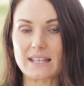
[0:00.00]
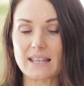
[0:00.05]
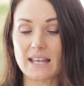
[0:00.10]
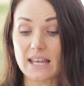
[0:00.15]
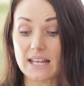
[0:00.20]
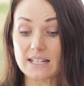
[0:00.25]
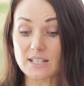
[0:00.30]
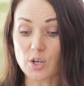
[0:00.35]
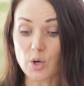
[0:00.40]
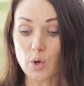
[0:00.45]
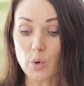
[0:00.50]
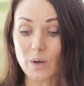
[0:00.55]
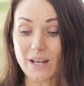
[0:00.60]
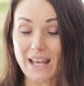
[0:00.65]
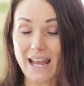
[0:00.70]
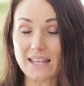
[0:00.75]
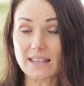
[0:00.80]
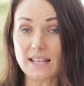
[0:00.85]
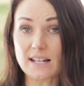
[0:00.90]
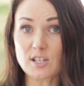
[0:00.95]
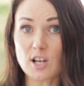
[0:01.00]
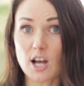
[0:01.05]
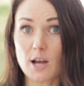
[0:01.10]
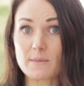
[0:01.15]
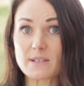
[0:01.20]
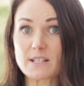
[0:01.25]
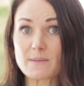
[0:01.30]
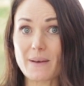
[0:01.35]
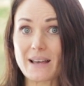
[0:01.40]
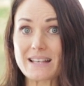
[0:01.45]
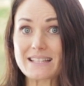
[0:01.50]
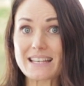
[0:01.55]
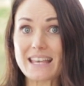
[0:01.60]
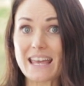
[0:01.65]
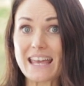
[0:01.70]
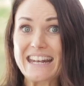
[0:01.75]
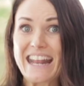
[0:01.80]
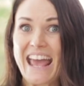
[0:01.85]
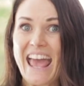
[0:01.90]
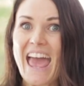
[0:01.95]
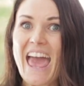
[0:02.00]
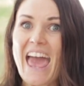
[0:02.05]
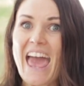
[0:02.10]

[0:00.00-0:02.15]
They get to create that time and space again,